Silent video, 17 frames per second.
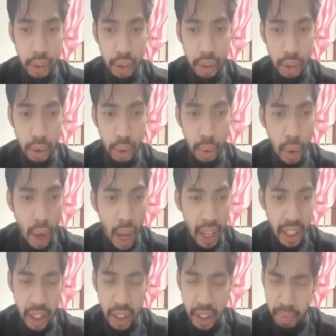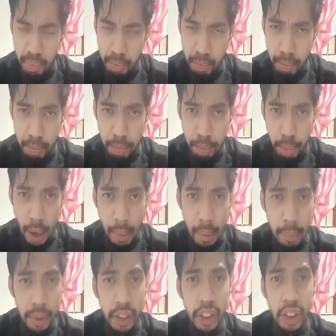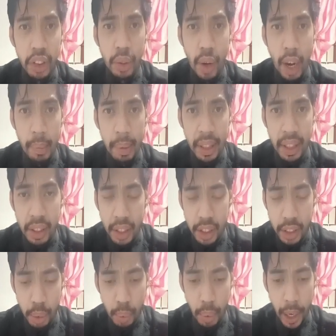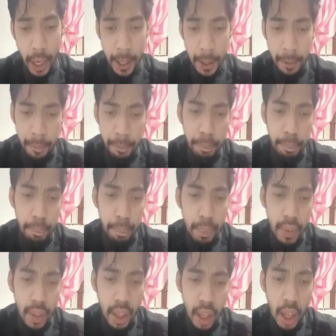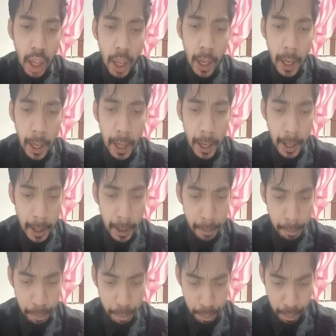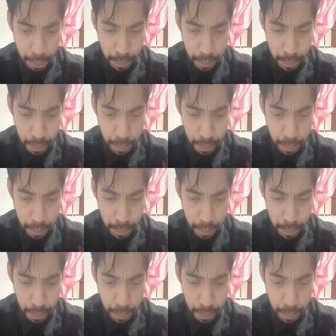So I can probably describe it this way um,